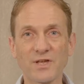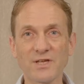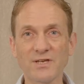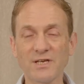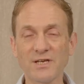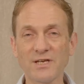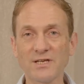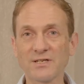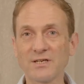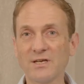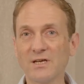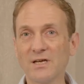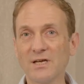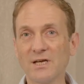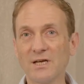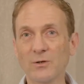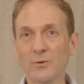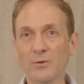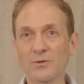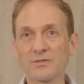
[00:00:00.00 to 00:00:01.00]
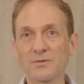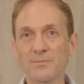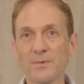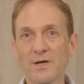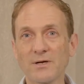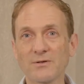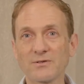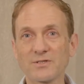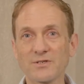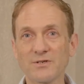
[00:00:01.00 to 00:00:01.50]
they need in order to be
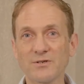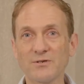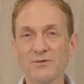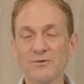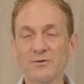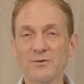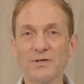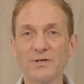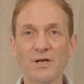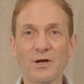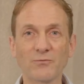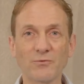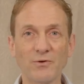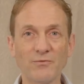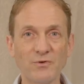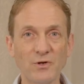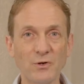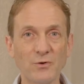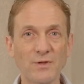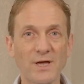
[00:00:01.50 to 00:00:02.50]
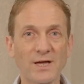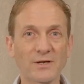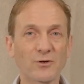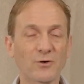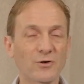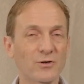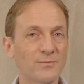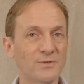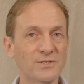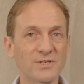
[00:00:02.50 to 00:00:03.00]
able to you know review that
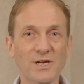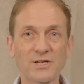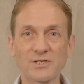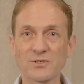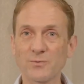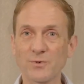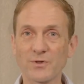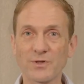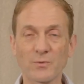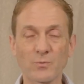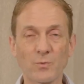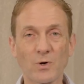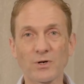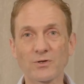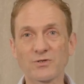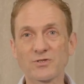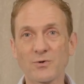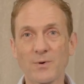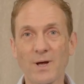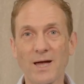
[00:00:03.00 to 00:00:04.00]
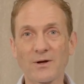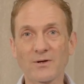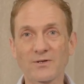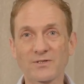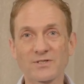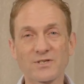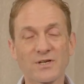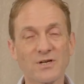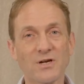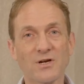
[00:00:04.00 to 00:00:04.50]
documentation within one or two
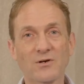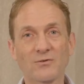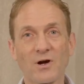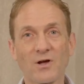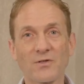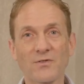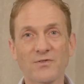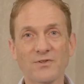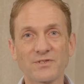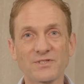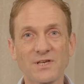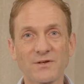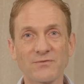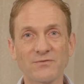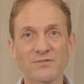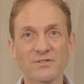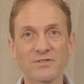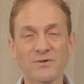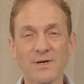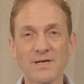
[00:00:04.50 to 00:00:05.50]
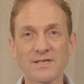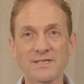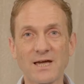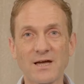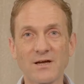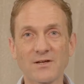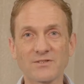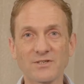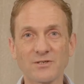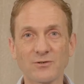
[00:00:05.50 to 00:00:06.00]
hours rather than seven to eight
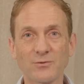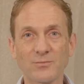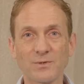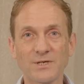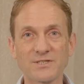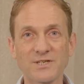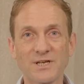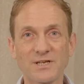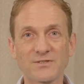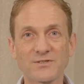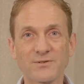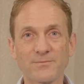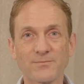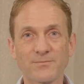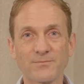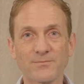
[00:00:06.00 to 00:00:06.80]
hours it normally takes them.